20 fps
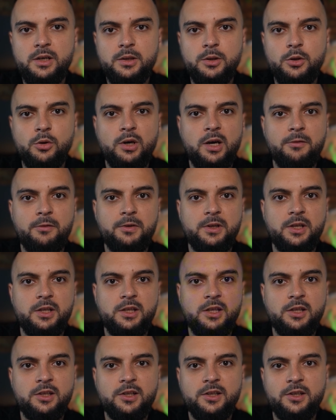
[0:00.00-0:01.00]
You have an
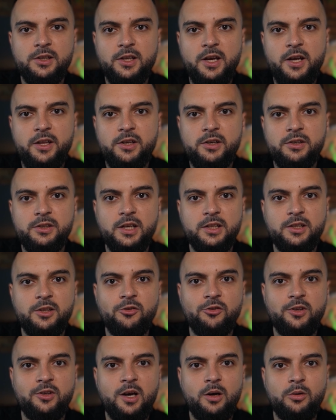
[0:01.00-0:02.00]
init container that
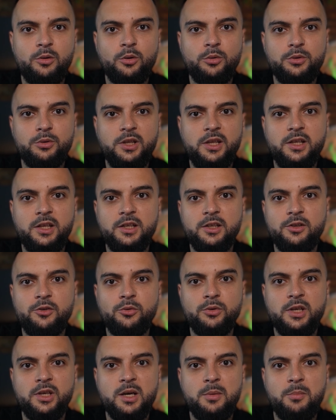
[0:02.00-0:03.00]
is downloading a 2
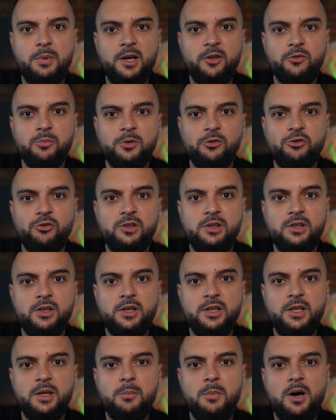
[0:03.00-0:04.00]
GB machine
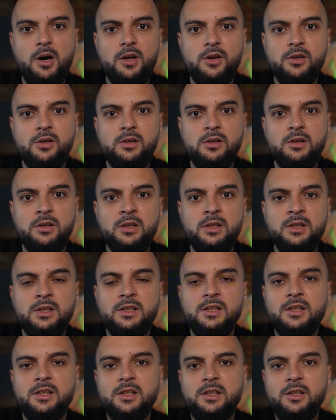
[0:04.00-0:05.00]
learning model.
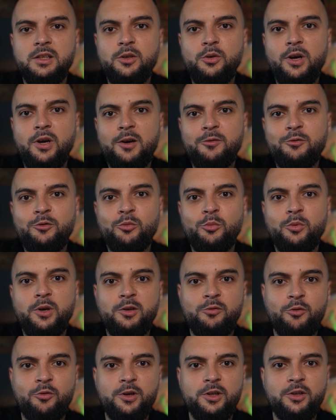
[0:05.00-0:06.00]
You have to wait
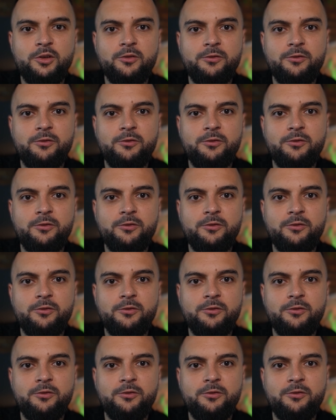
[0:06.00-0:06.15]
for it to